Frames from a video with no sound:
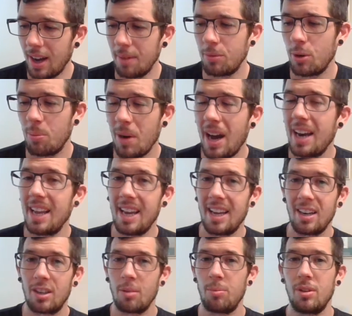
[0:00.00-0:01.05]
Your body and a
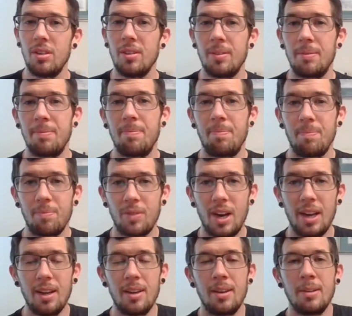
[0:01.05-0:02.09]
computer,
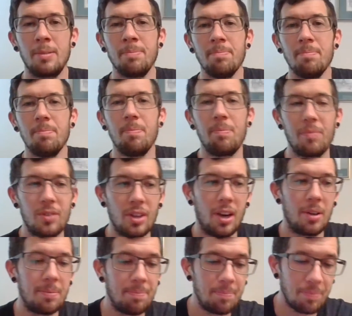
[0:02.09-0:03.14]
right?
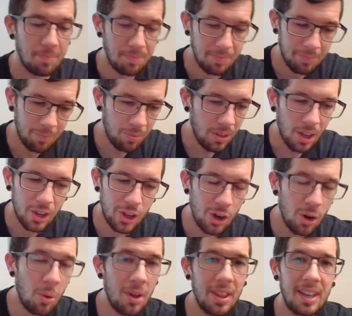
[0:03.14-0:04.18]
So you
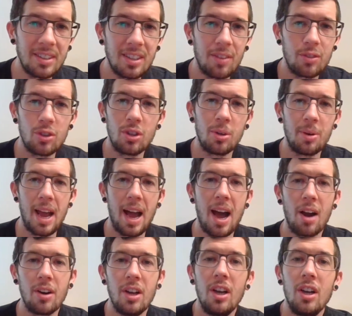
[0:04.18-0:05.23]
don't want that stuff slowing
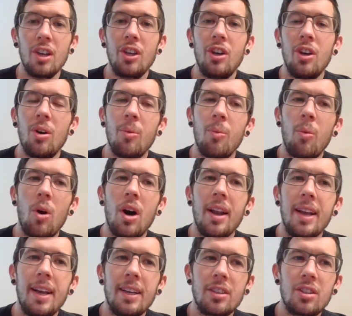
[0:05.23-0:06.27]
down. You don't want
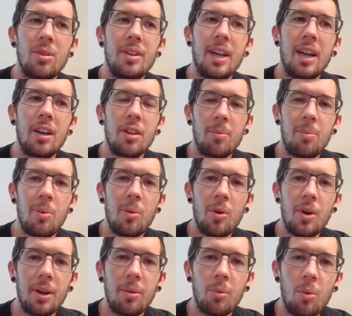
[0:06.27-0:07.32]
it slowing down to the
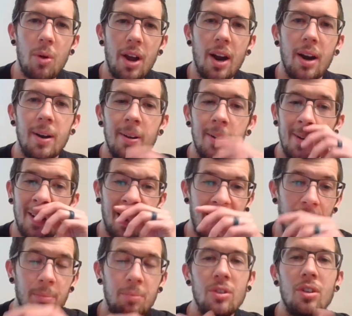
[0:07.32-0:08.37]
point where
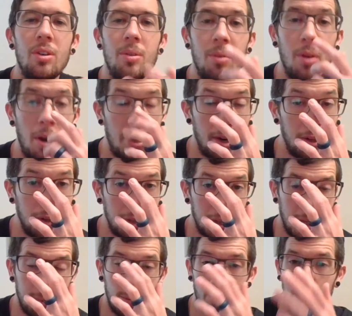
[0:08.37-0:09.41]
so another
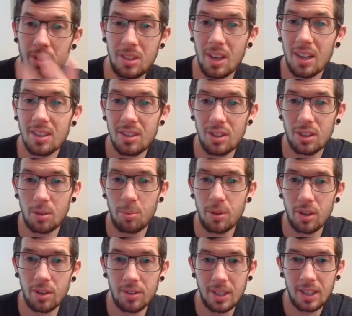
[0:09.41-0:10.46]
example would be dust in your
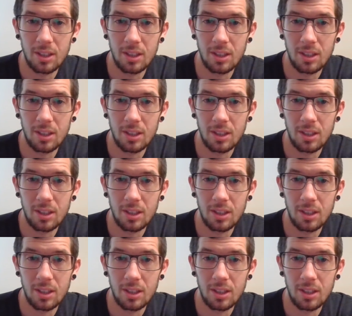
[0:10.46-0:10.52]
computer, right?